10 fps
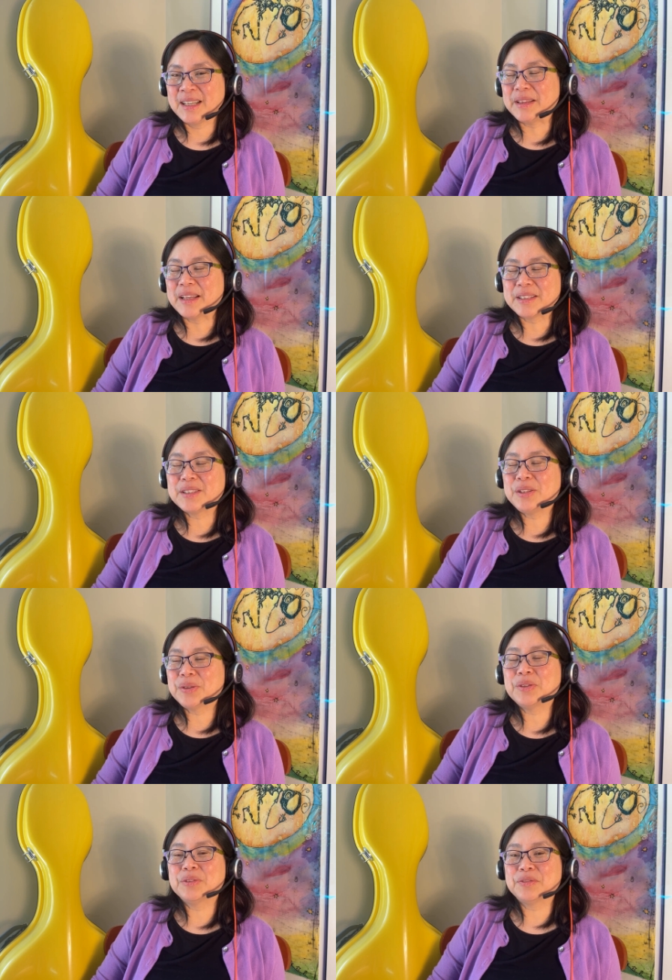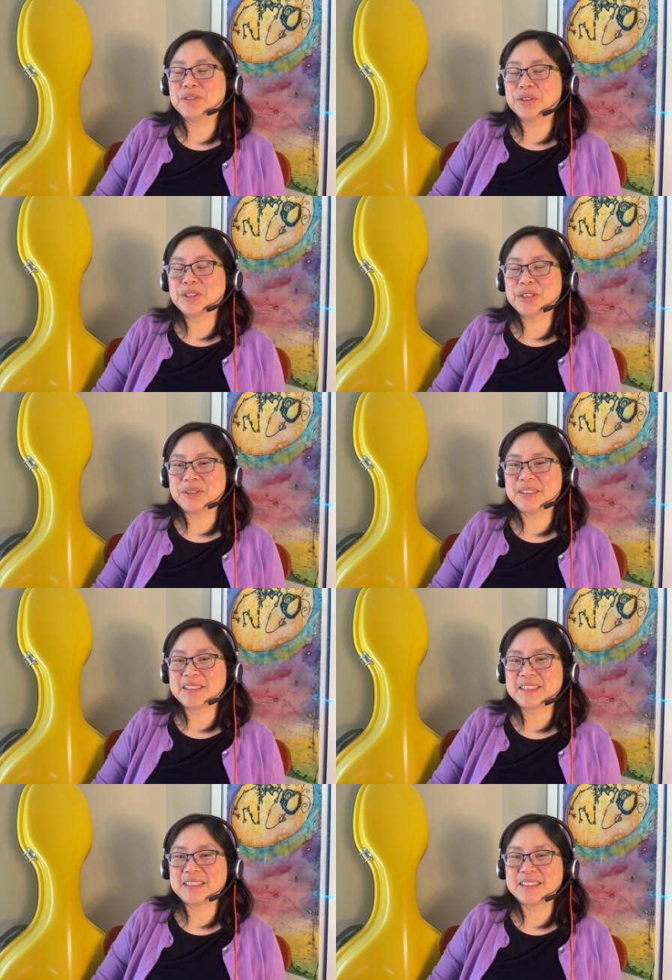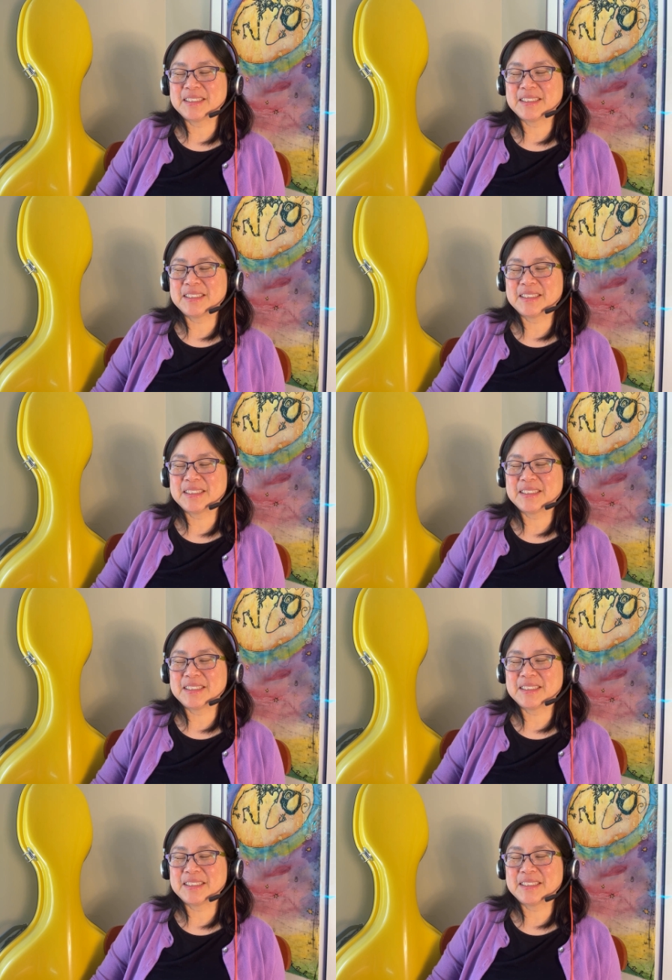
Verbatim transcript: and that you can refer to it.